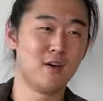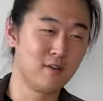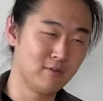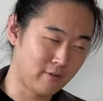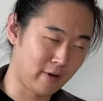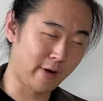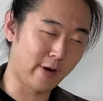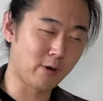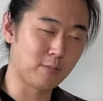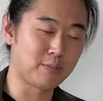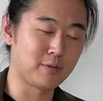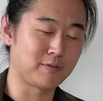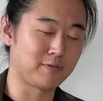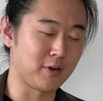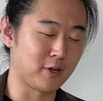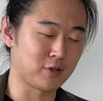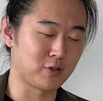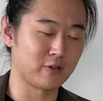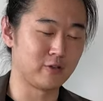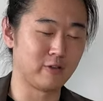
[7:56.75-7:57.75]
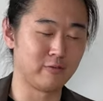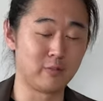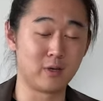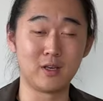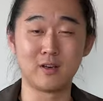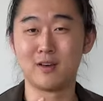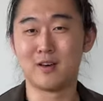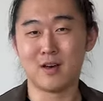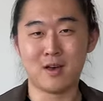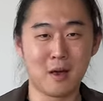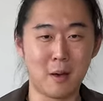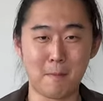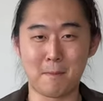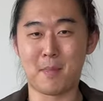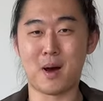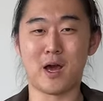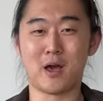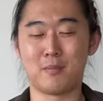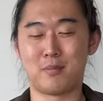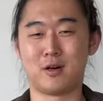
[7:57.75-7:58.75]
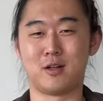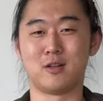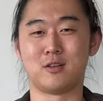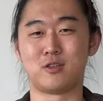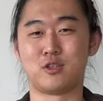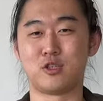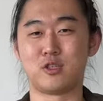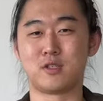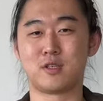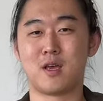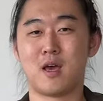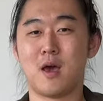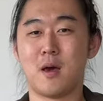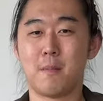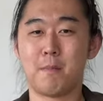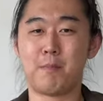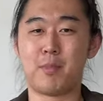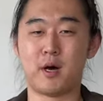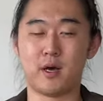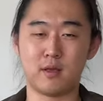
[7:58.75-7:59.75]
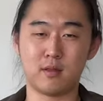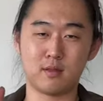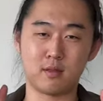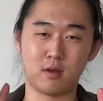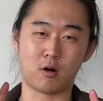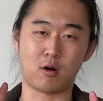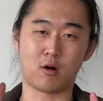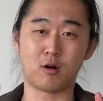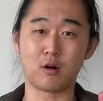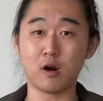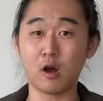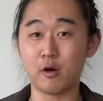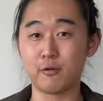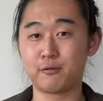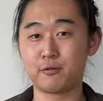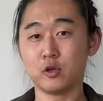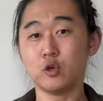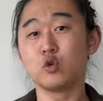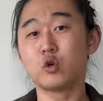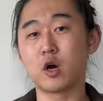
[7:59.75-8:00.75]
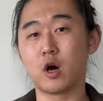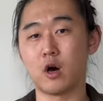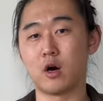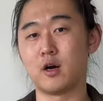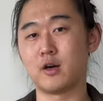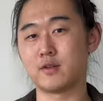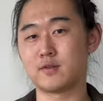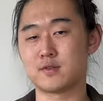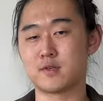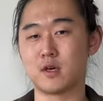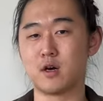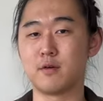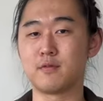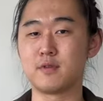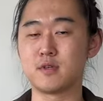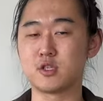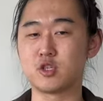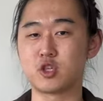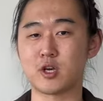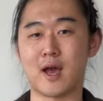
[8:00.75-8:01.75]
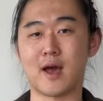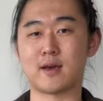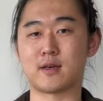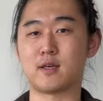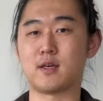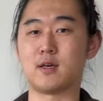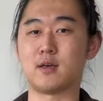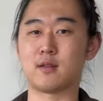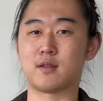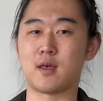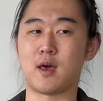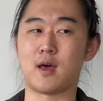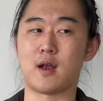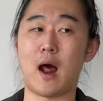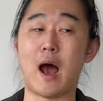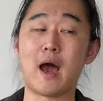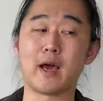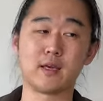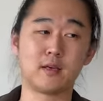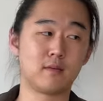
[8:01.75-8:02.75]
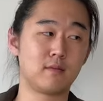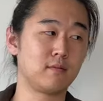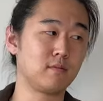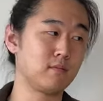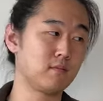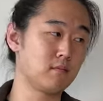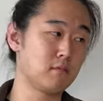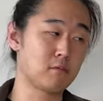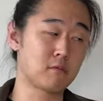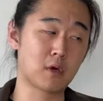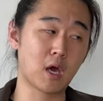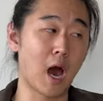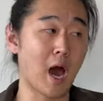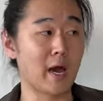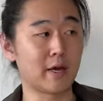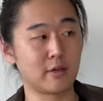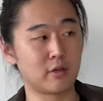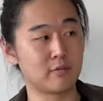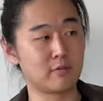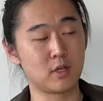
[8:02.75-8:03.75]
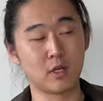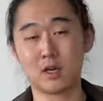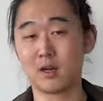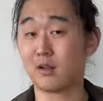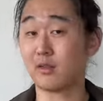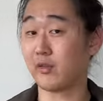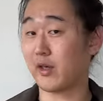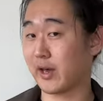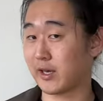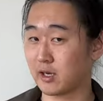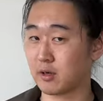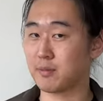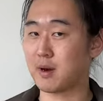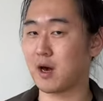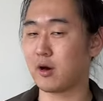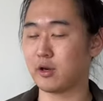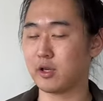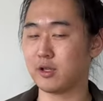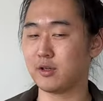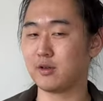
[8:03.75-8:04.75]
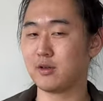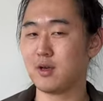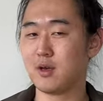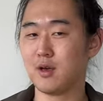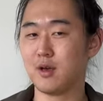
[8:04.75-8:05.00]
Very unprofessional of me, my apologies. But are a few cons of this jacket that I kind of didn't like about it.